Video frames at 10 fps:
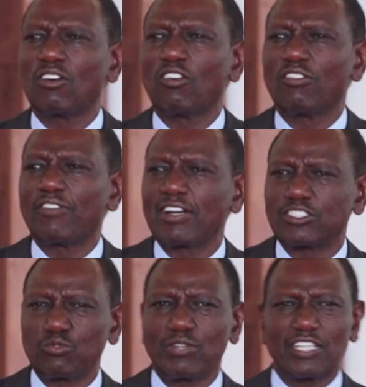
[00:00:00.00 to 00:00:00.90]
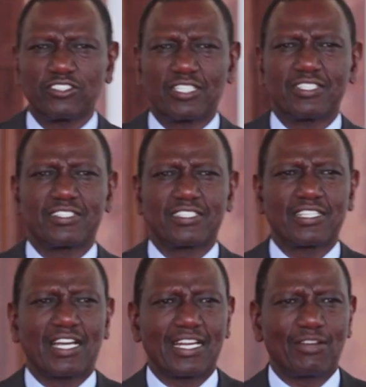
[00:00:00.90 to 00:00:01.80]
of our two
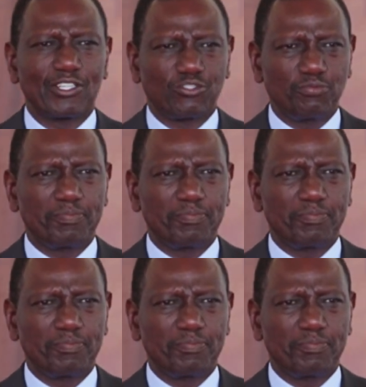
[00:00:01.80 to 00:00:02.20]
nations and our two